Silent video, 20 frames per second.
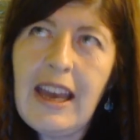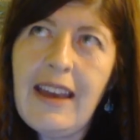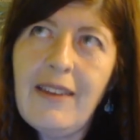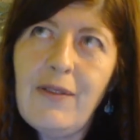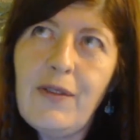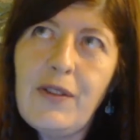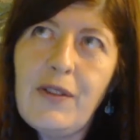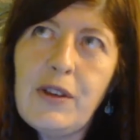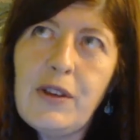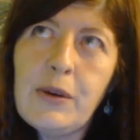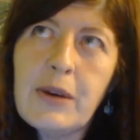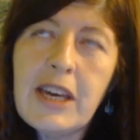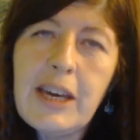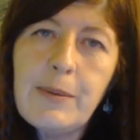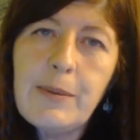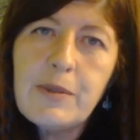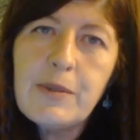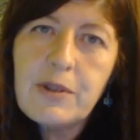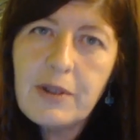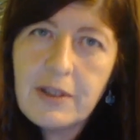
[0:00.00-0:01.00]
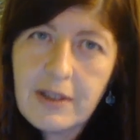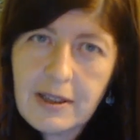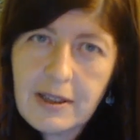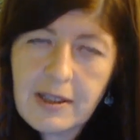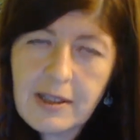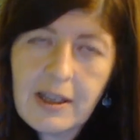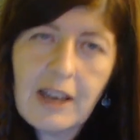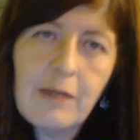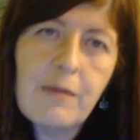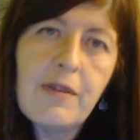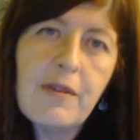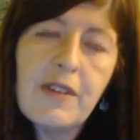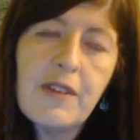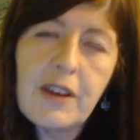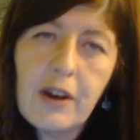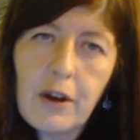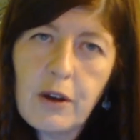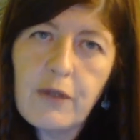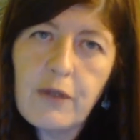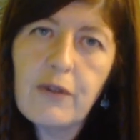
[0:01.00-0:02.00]
if you keep doing the same
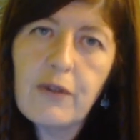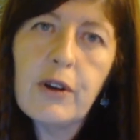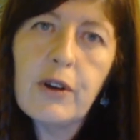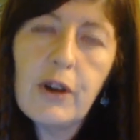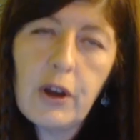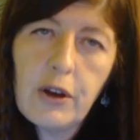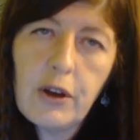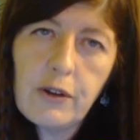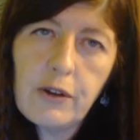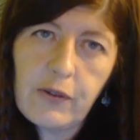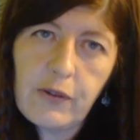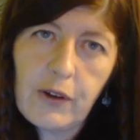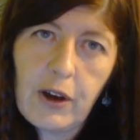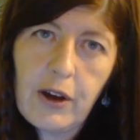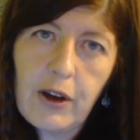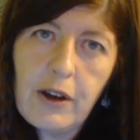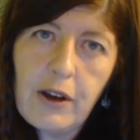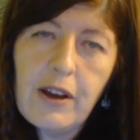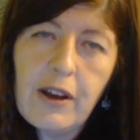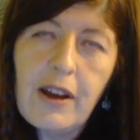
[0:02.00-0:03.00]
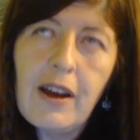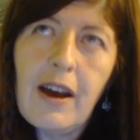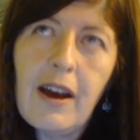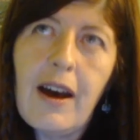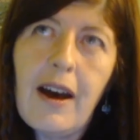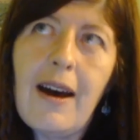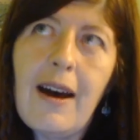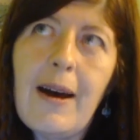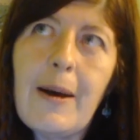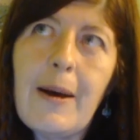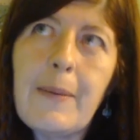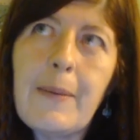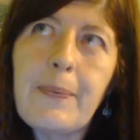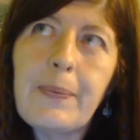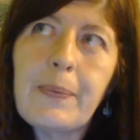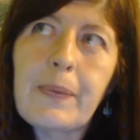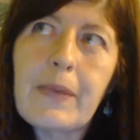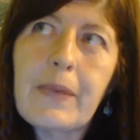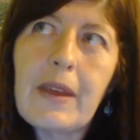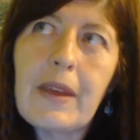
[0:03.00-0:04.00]
thing over and over,
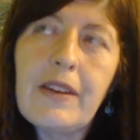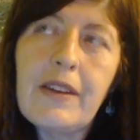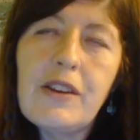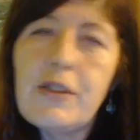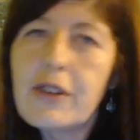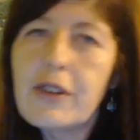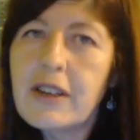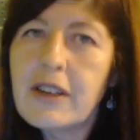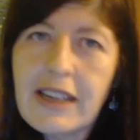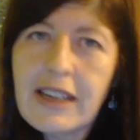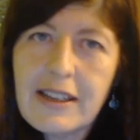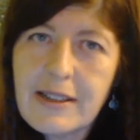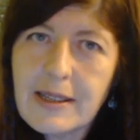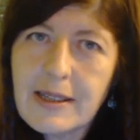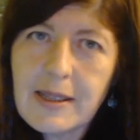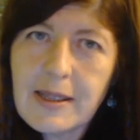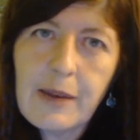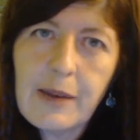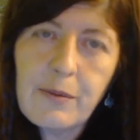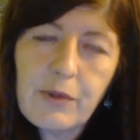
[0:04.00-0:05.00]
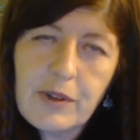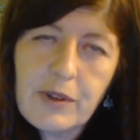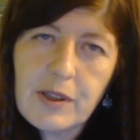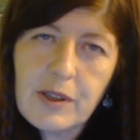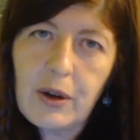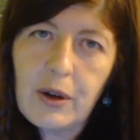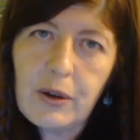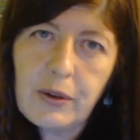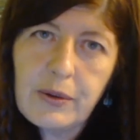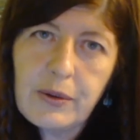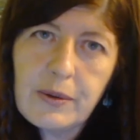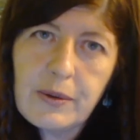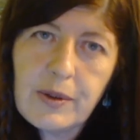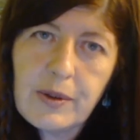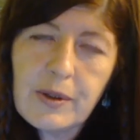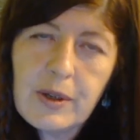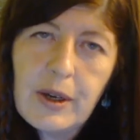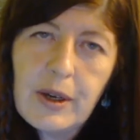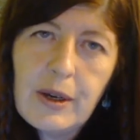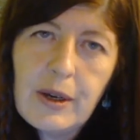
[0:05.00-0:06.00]
then you're going to get the same
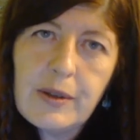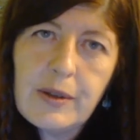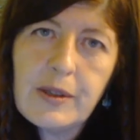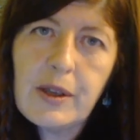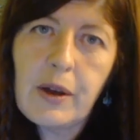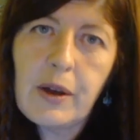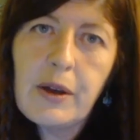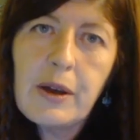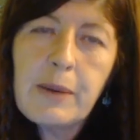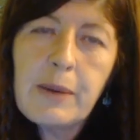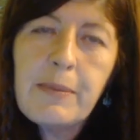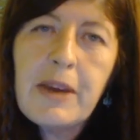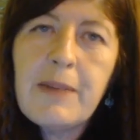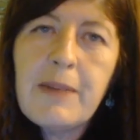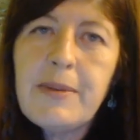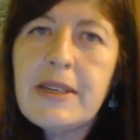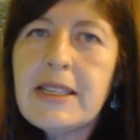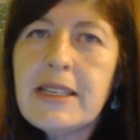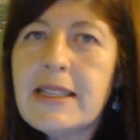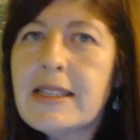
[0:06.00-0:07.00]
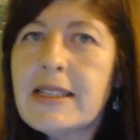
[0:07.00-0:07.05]
results. So maybe